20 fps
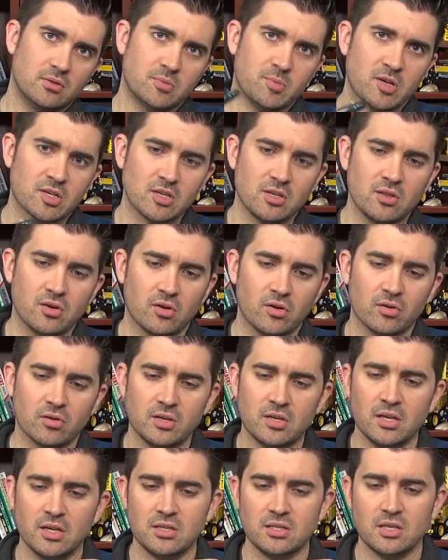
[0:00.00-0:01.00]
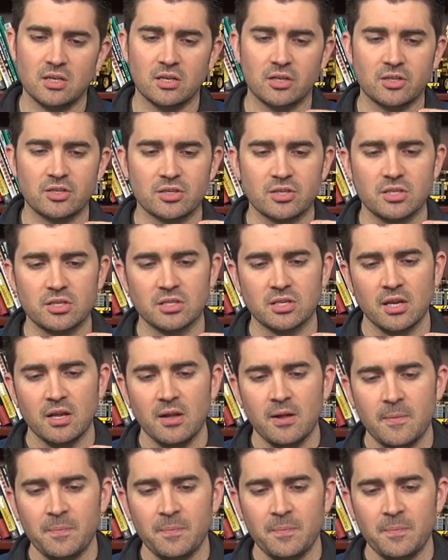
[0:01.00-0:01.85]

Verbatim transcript: especially in the early 1900s.